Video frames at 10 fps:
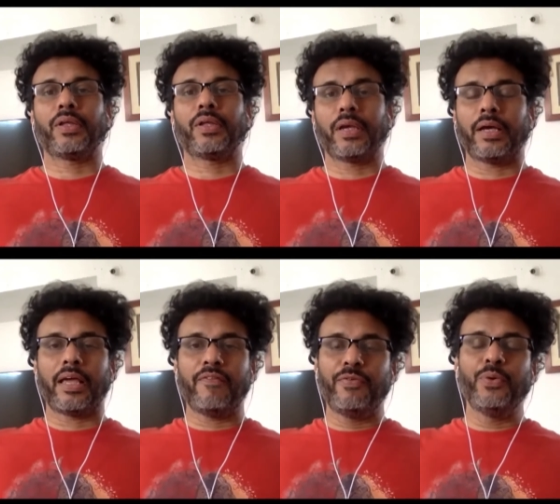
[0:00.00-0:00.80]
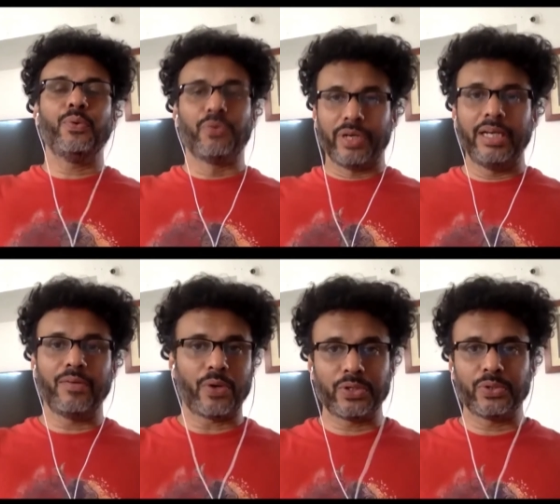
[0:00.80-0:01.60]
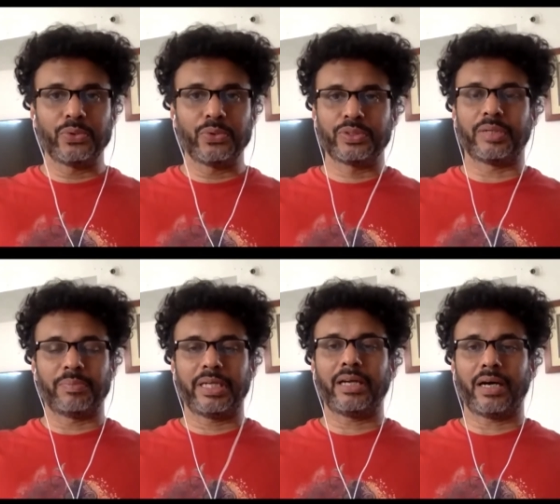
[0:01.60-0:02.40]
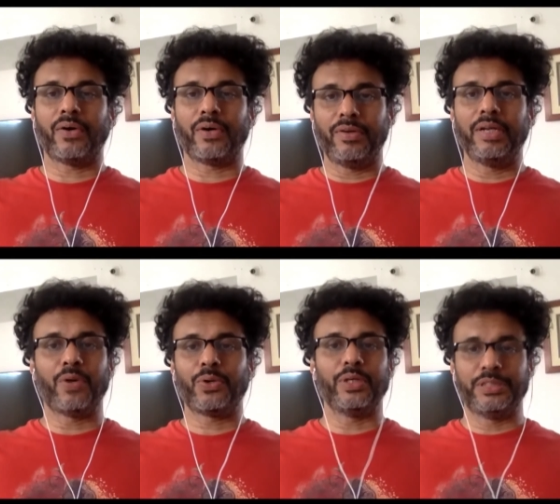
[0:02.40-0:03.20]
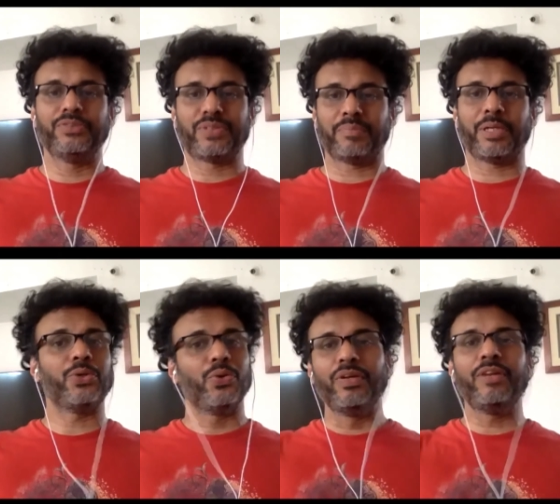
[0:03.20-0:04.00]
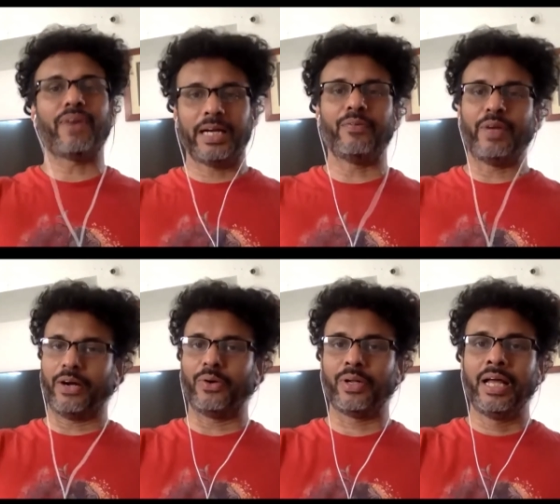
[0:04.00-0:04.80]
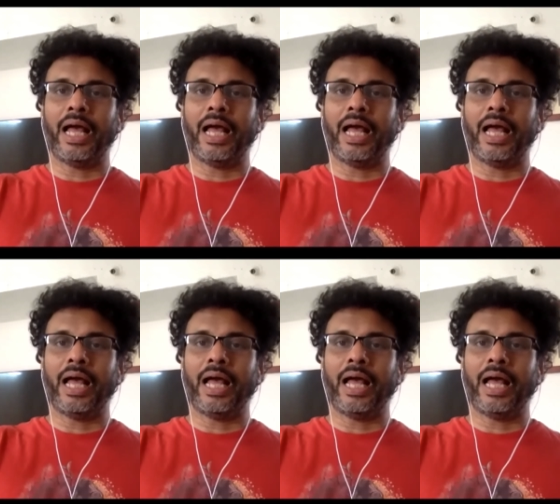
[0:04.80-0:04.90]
if you really want to do something or really want to achieve something, you will find a way out.